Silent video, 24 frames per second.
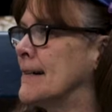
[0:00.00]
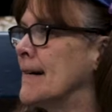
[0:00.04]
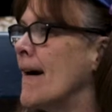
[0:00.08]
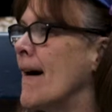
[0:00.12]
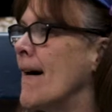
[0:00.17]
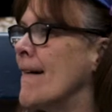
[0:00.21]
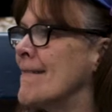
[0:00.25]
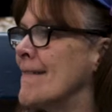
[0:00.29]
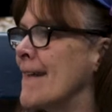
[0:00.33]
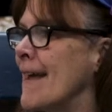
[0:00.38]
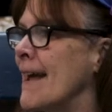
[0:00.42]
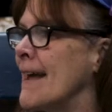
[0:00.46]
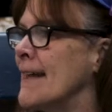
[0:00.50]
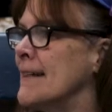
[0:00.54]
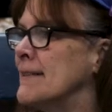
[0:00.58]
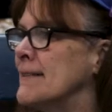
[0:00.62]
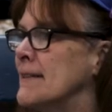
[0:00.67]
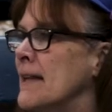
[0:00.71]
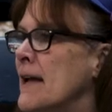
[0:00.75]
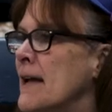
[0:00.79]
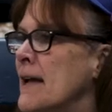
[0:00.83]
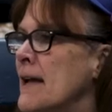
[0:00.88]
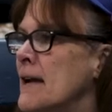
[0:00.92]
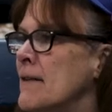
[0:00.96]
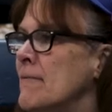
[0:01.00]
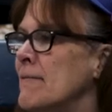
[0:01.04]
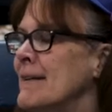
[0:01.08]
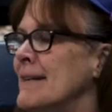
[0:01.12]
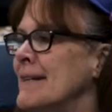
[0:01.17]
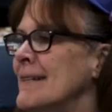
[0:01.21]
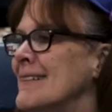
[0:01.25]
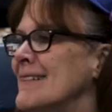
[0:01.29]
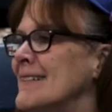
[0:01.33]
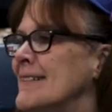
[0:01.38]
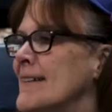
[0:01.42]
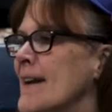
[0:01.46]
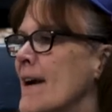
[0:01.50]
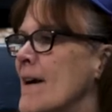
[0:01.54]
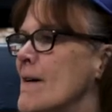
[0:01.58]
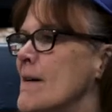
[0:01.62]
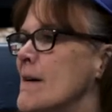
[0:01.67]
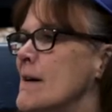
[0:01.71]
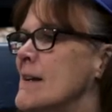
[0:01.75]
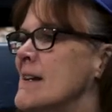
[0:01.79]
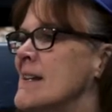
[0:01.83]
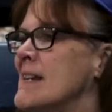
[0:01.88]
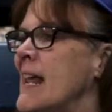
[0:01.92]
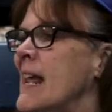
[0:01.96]
crawdads when it
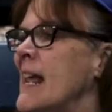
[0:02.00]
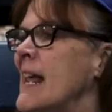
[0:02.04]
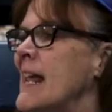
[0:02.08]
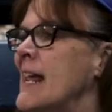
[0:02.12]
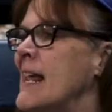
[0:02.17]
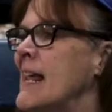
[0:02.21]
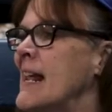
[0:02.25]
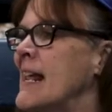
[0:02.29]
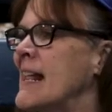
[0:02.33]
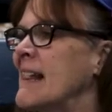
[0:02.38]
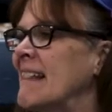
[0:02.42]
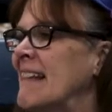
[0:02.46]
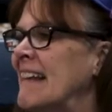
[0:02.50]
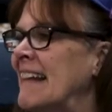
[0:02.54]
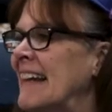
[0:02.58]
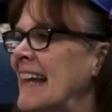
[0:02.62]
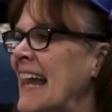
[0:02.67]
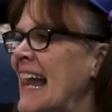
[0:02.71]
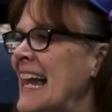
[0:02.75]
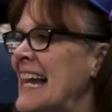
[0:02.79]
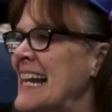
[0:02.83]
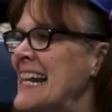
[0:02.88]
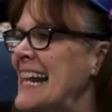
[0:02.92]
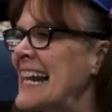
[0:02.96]
started tingling,